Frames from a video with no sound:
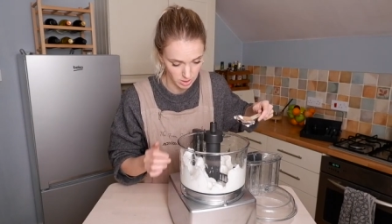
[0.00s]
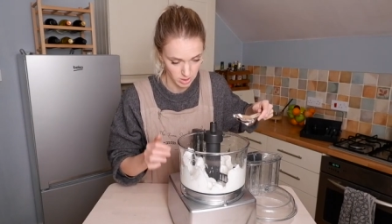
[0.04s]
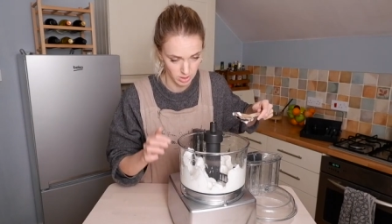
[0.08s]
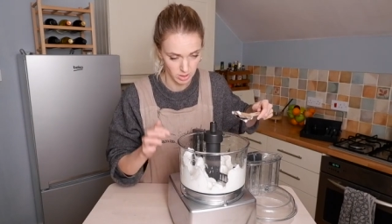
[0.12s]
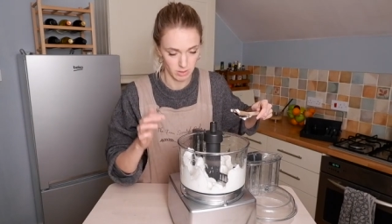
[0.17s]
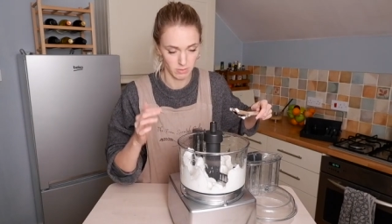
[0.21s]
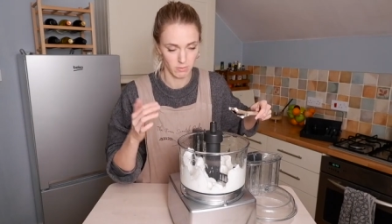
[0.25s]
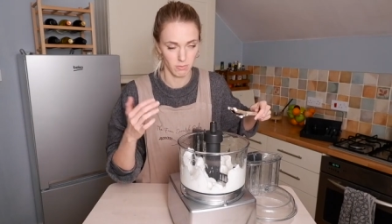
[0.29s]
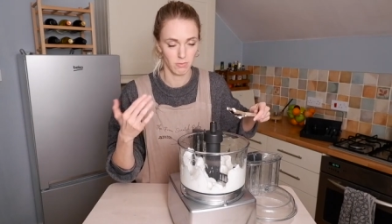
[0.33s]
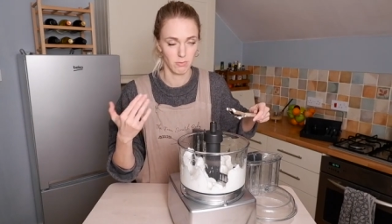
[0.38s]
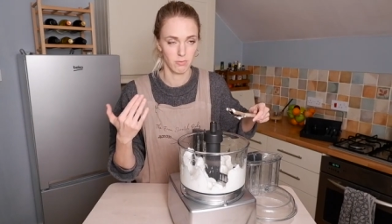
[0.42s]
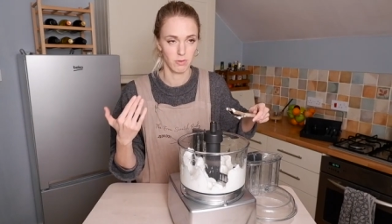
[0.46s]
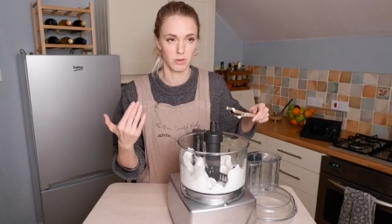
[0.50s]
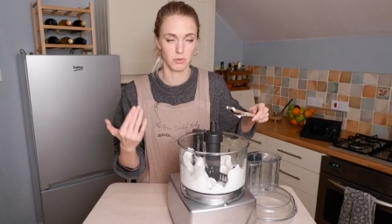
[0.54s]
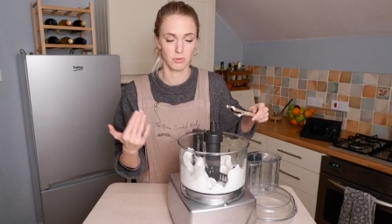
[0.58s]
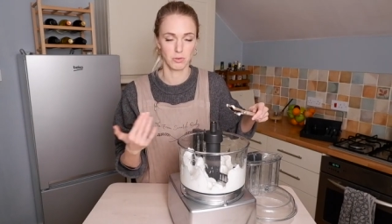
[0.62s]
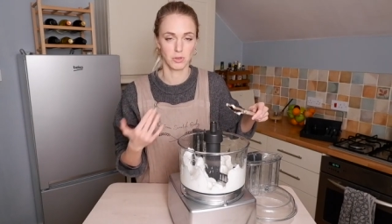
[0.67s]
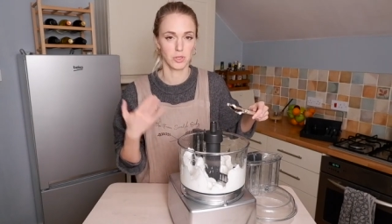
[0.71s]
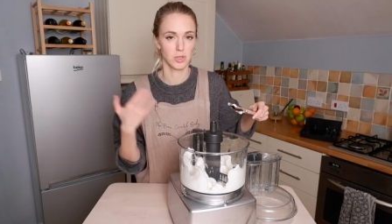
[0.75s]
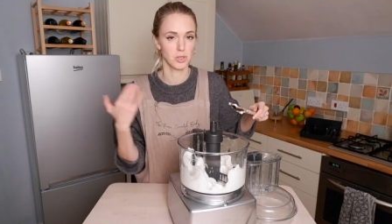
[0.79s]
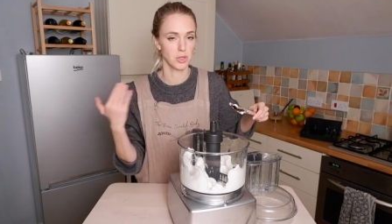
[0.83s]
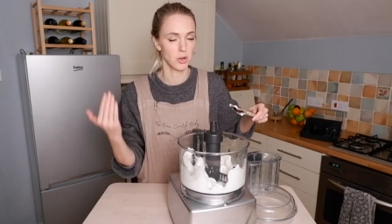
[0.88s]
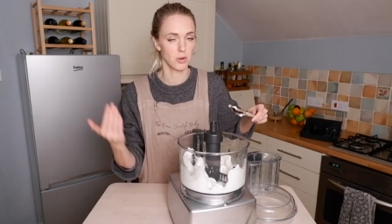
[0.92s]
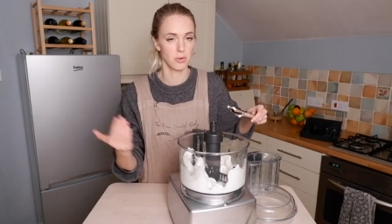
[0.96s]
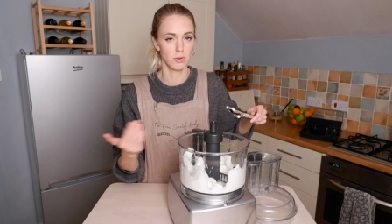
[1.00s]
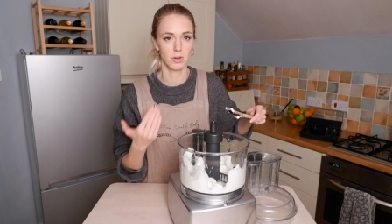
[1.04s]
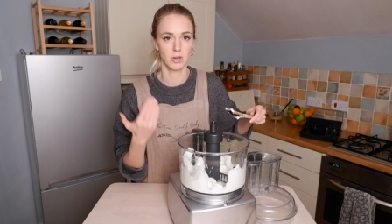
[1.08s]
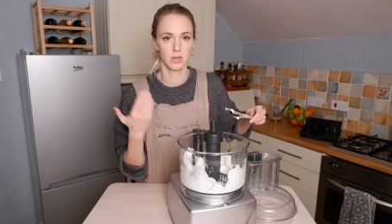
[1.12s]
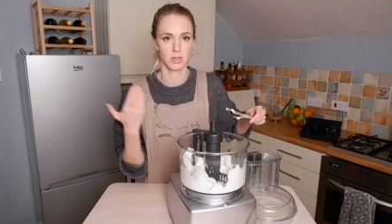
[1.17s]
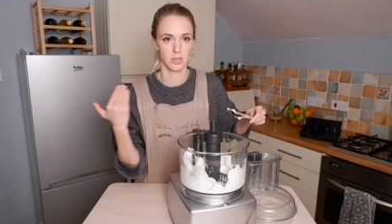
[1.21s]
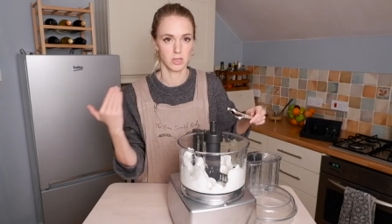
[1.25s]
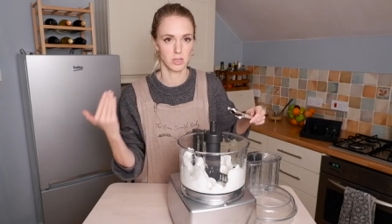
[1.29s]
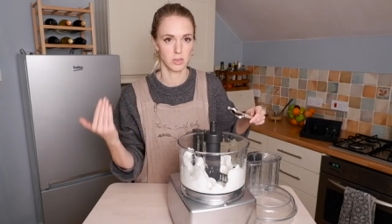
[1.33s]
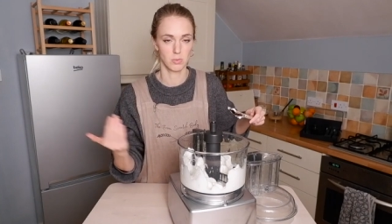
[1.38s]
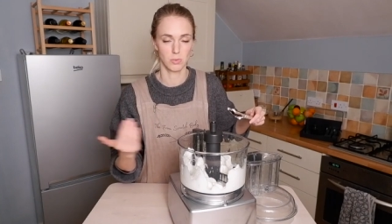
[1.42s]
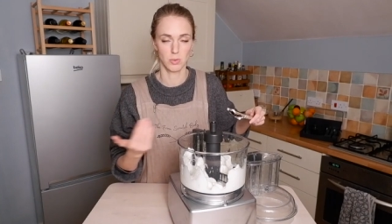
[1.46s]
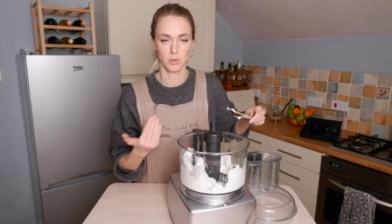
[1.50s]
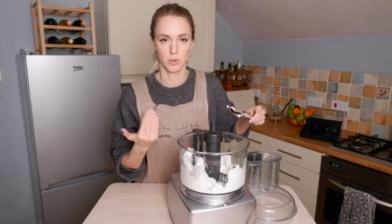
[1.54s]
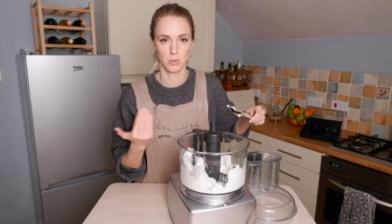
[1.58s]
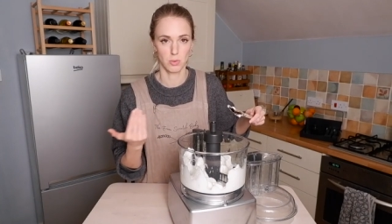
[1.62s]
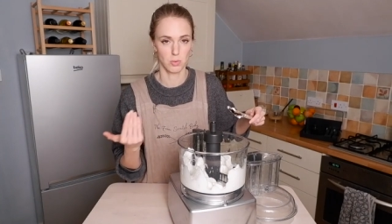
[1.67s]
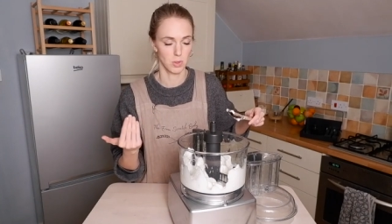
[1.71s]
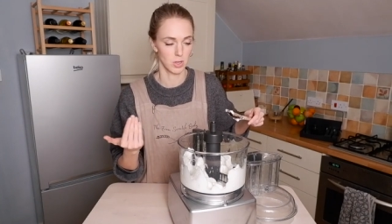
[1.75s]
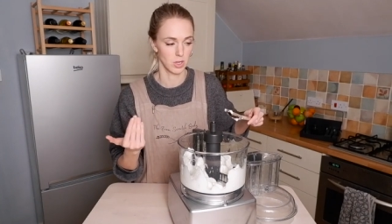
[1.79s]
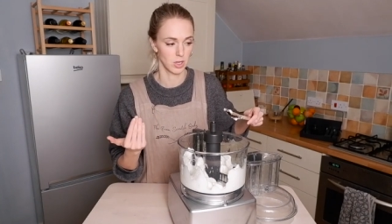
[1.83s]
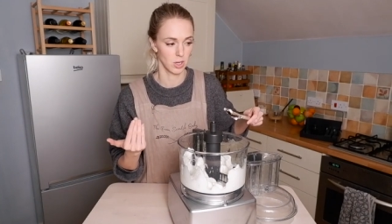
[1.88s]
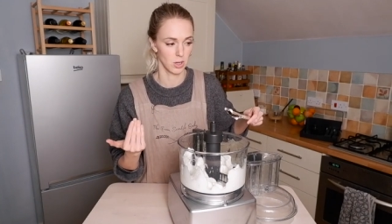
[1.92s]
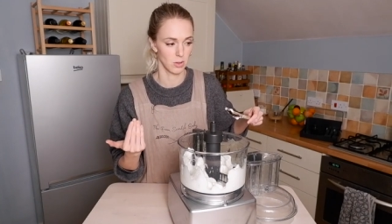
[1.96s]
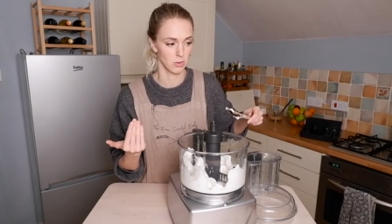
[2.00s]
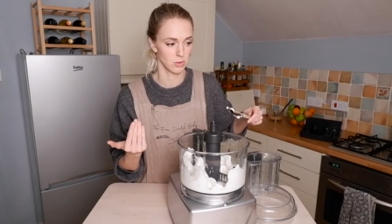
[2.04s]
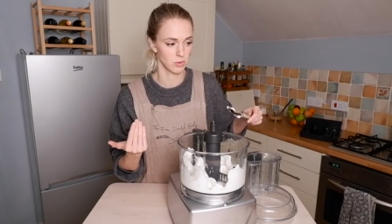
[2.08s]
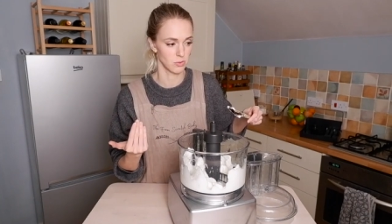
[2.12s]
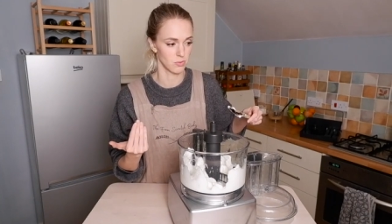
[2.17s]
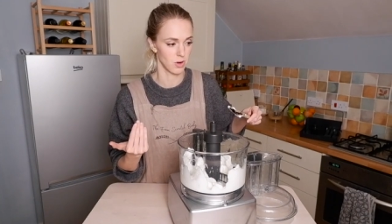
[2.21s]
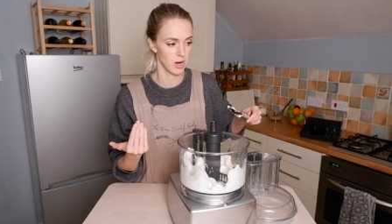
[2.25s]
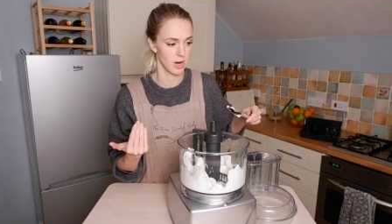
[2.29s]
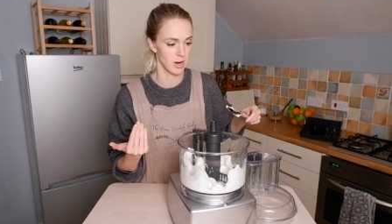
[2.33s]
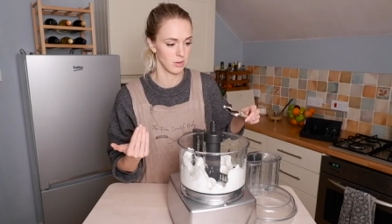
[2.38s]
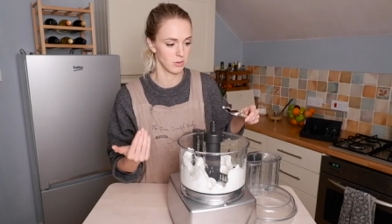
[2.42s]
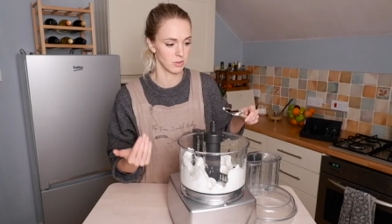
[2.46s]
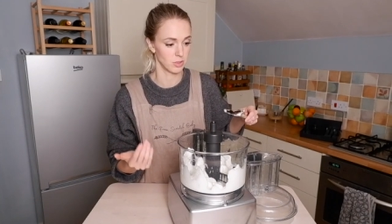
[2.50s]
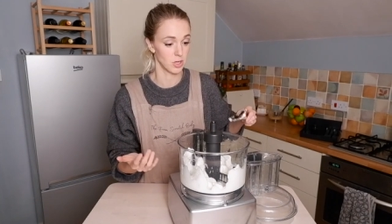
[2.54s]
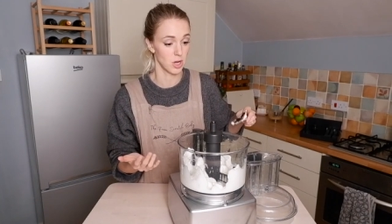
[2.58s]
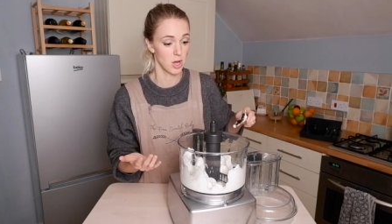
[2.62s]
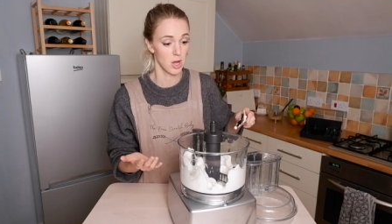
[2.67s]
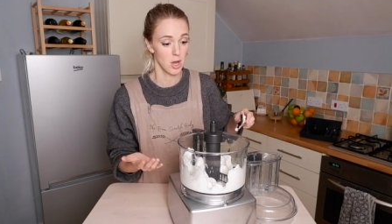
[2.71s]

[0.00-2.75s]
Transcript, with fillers: It feels so nice and smooth when it goes around.